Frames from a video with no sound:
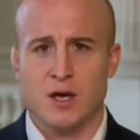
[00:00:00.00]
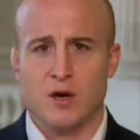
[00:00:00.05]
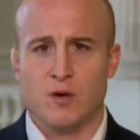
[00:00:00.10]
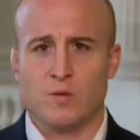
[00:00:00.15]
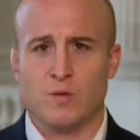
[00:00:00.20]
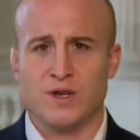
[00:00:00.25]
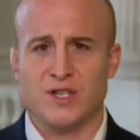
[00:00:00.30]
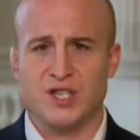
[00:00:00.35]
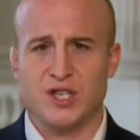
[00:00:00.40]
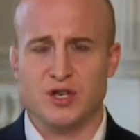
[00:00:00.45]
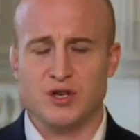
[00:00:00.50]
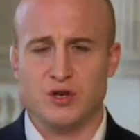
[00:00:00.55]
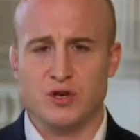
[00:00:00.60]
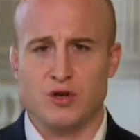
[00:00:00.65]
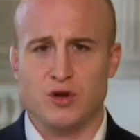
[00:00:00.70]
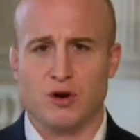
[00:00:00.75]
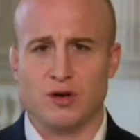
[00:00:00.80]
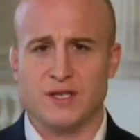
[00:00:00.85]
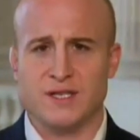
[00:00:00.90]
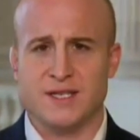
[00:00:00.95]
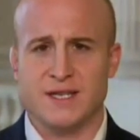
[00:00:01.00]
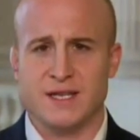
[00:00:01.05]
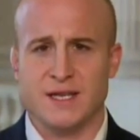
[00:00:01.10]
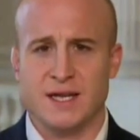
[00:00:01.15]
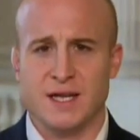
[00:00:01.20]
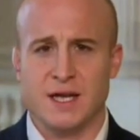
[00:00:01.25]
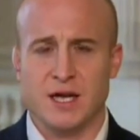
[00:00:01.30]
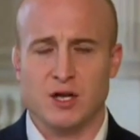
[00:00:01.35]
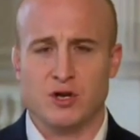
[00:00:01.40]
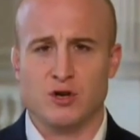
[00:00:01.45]
We see New York
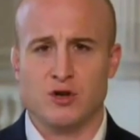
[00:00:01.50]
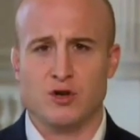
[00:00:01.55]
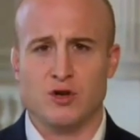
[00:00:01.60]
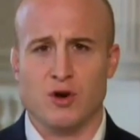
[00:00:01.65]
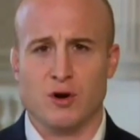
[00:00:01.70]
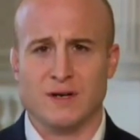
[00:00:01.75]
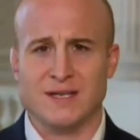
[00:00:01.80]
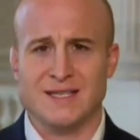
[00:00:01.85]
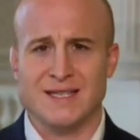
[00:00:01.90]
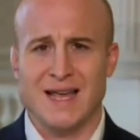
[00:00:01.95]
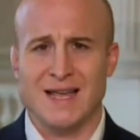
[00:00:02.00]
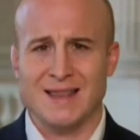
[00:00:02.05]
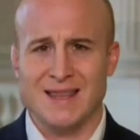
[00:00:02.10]
City, New York State,